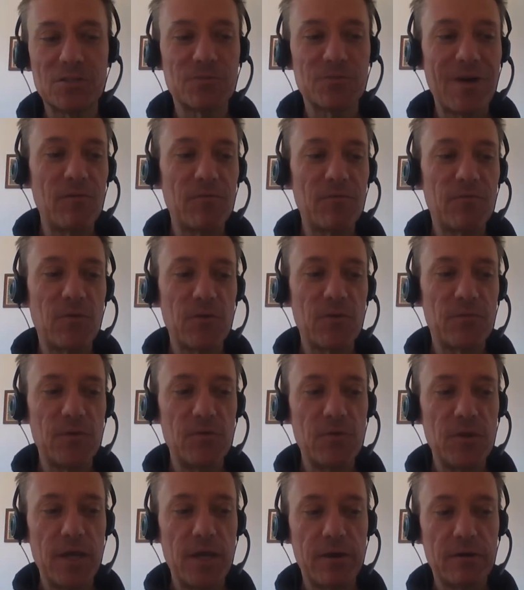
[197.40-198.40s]
so I traveled for a
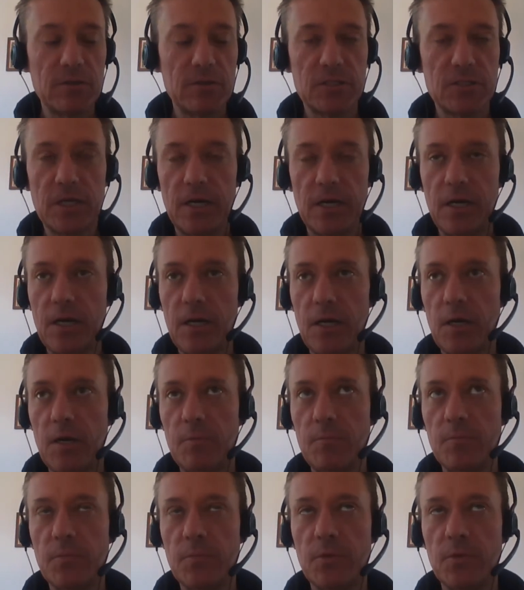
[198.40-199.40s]
few years,
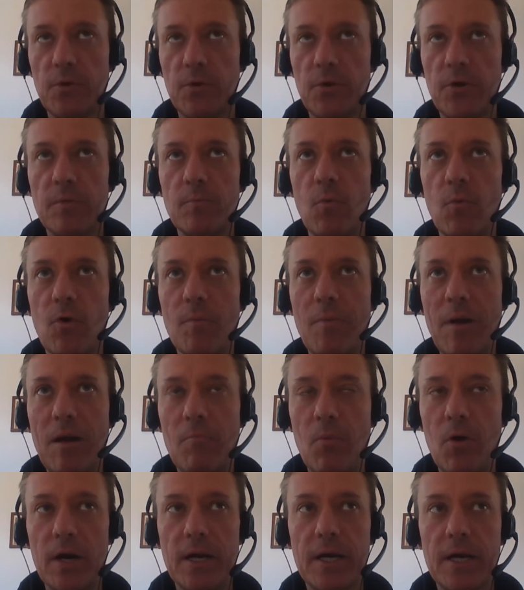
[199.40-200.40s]
learned more
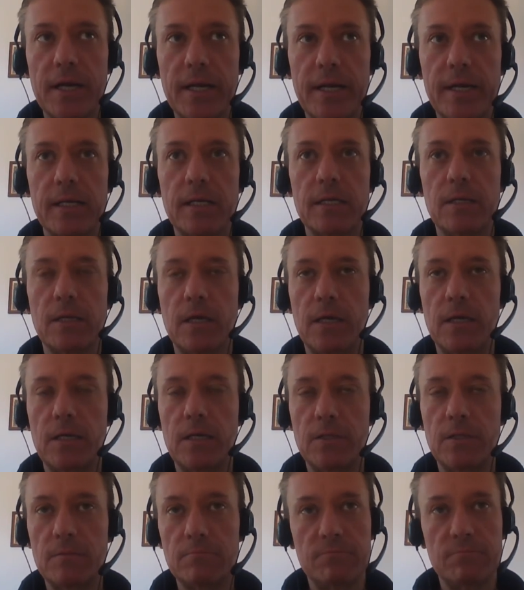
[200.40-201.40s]
about marketing,
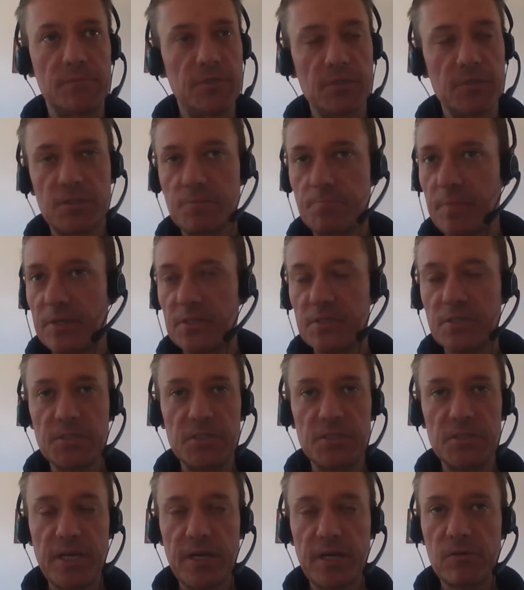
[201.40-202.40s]
just
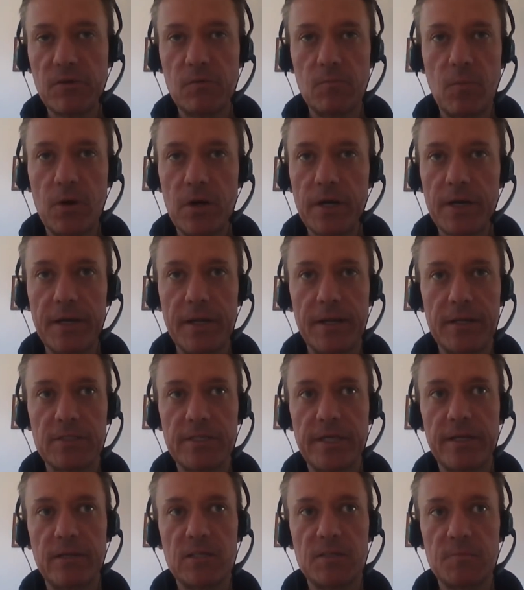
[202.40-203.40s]
business in general, marketing,
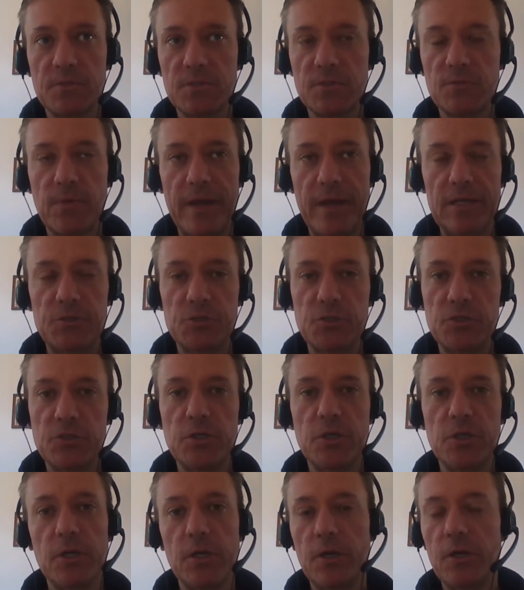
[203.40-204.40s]
sales, persuasion,
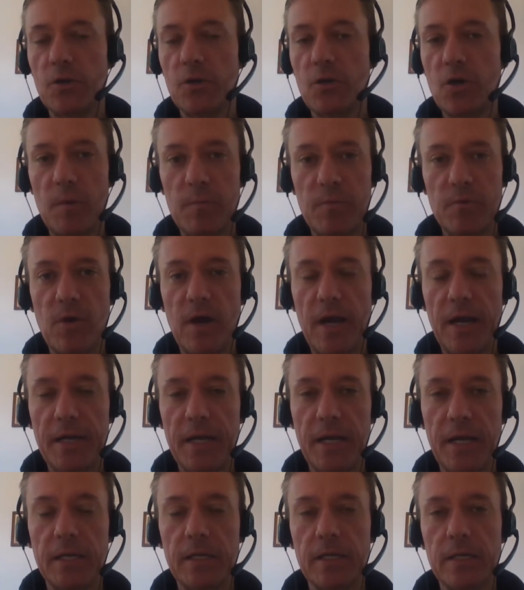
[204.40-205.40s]

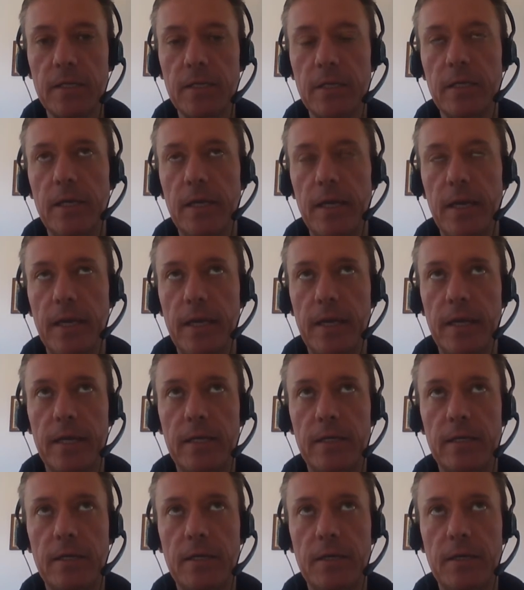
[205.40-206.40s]
copywriting,
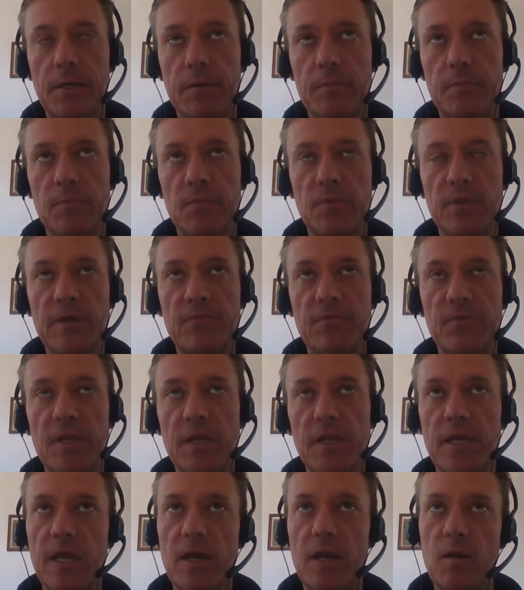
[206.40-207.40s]
and lived in
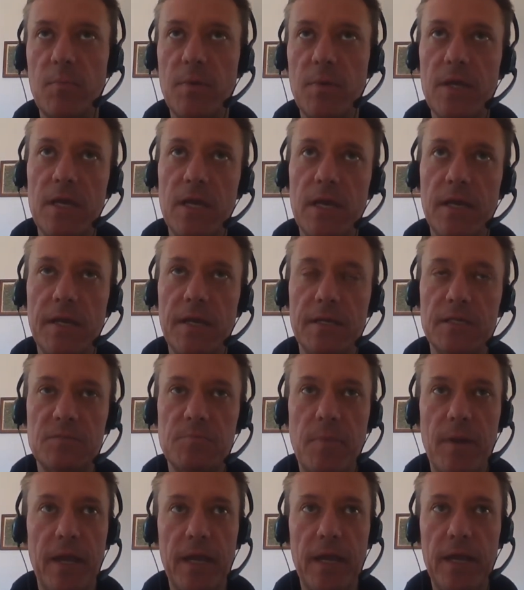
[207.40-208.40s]
the Caribbean, in
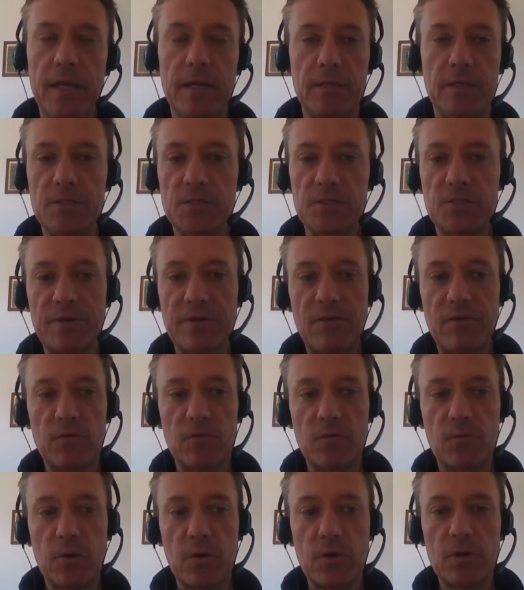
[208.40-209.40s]
Spain, and just traveled
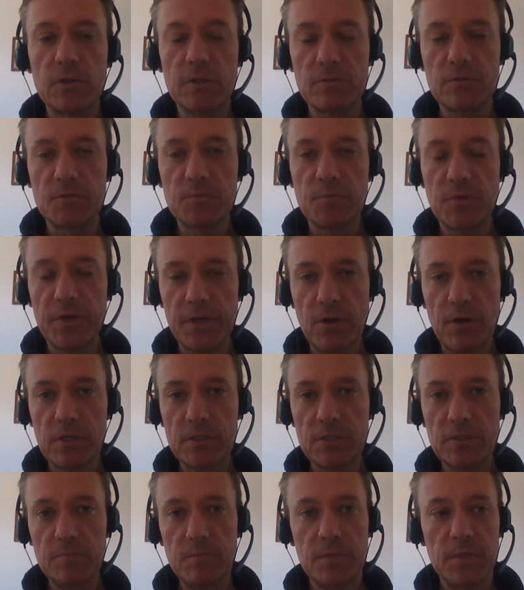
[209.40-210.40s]
the world. It was pretty
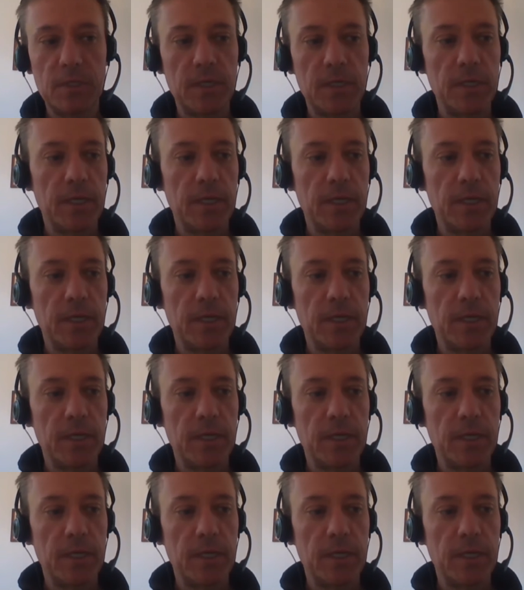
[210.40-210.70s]
awesome.